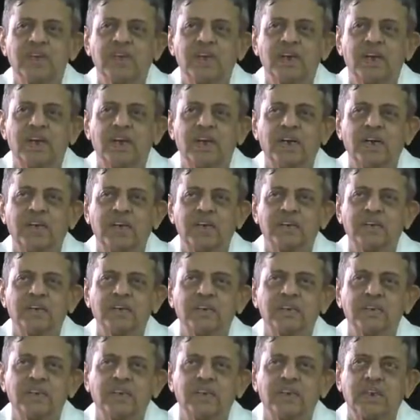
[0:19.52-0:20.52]
And
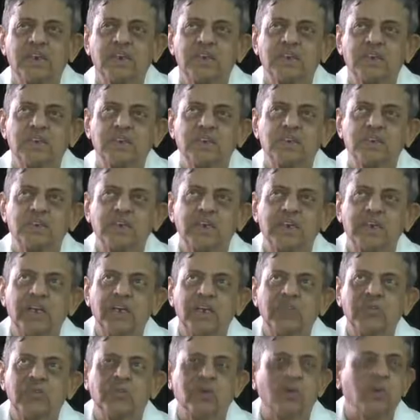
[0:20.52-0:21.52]
with the
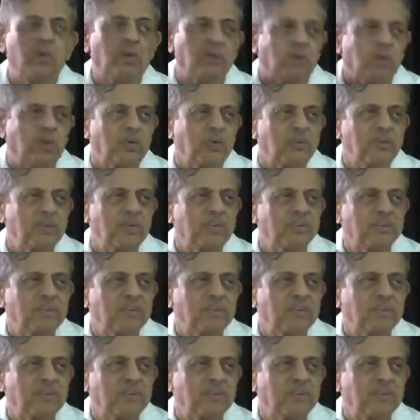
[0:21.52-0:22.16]
same goal.